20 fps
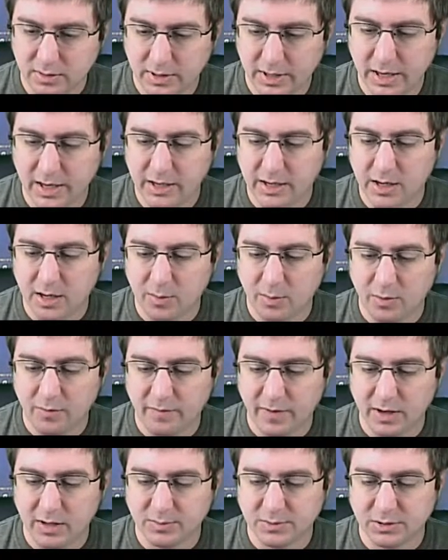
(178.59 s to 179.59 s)
any number of
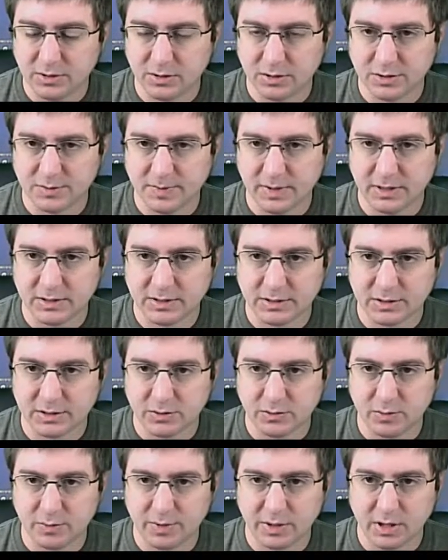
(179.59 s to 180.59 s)
items in our space. So
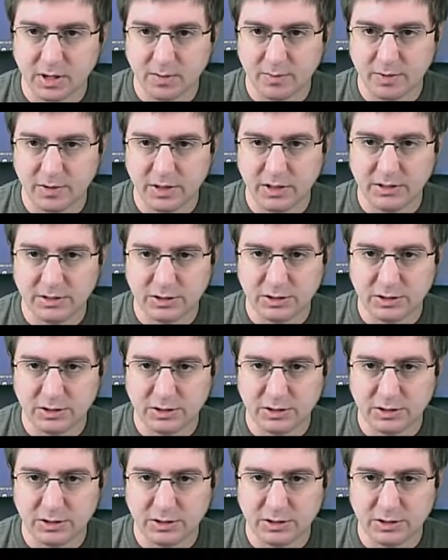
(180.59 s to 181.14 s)
we'll pick up these